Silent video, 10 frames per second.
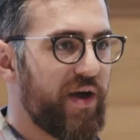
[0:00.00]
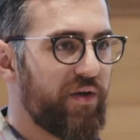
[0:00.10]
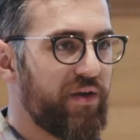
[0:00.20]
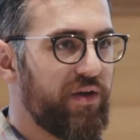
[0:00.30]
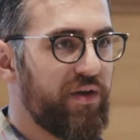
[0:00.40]

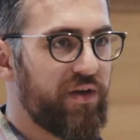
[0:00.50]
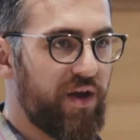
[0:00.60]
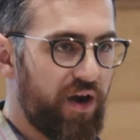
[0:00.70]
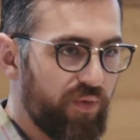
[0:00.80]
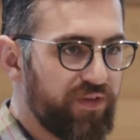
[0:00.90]
about
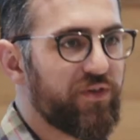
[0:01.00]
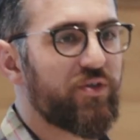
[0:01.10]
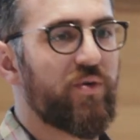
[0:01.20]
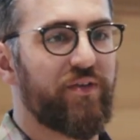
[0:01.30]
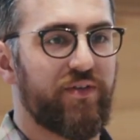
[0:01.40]
our
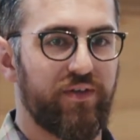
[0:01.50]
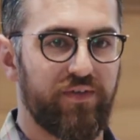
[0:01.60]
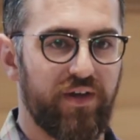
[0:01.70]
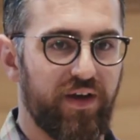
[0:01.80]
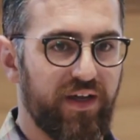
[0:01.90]
research
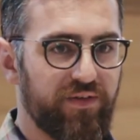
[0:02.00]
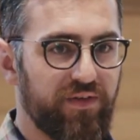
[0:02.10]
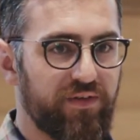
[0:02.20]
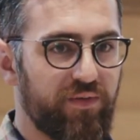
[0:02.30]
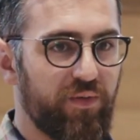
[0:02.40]
questions and our
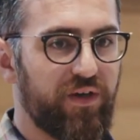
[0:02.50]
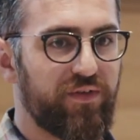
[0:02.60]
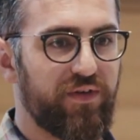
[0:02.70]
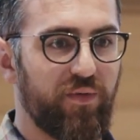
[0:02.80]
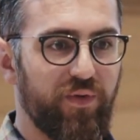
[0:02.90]
answers. We're going
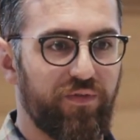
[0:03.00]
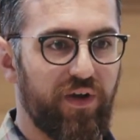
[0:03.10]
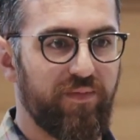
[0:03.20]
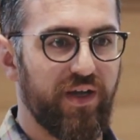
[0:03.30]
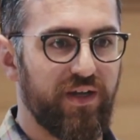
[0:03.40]
to start
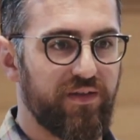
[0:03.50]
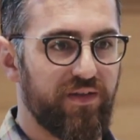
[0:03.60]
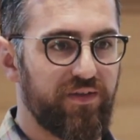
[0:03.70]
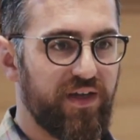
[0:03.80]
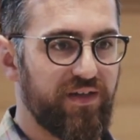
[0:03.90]
reframing it
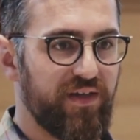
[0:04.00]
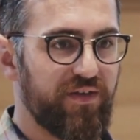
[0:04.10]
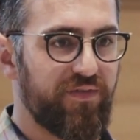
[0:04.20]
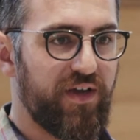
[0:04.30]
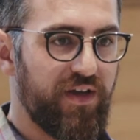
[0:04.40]
into this idea
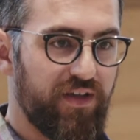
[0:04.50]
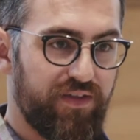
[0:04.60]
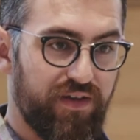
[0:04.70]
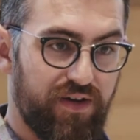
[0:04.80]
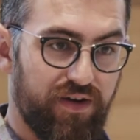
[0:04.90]
of
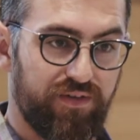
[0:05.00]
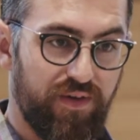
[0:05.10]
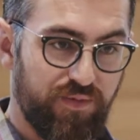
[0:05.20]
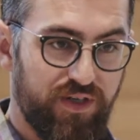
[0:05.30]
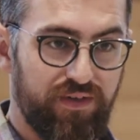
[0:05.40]
there are
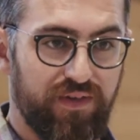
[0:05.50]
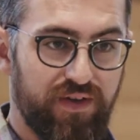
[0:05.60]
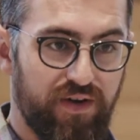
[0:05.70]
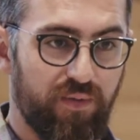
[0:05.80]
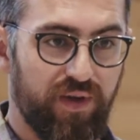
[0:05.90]
assumptions and
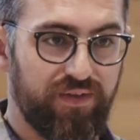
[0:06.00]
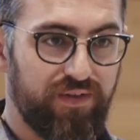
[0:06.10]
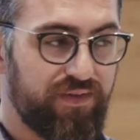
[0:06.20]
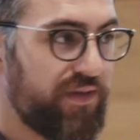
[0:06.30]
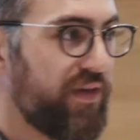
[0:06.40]
there are
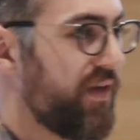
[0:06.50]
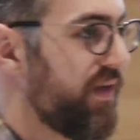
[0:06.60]
risks.